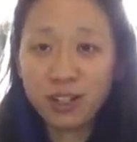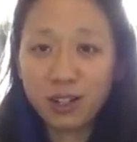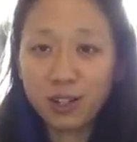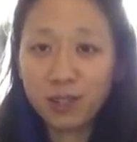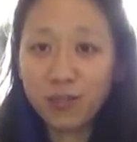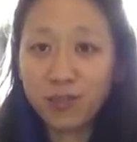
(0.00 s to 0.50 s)

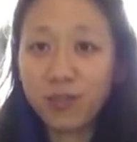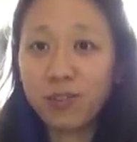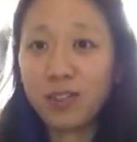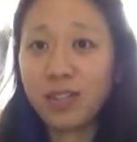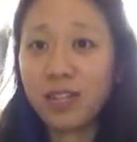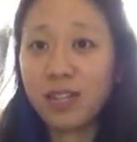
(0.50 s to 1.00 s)
of
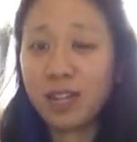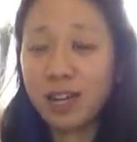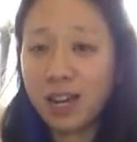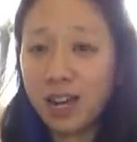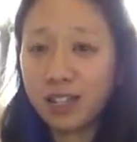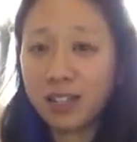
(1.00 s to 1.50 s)
the
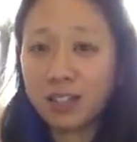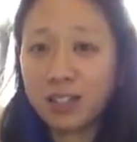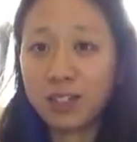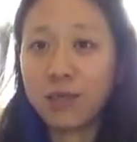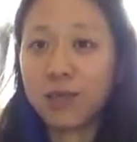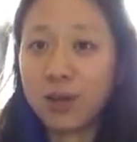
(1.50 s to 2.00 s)

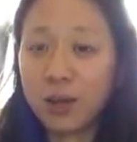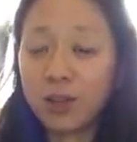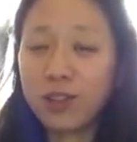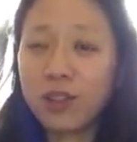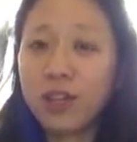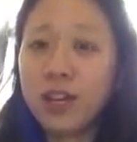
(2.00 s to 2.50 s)
assets and wealth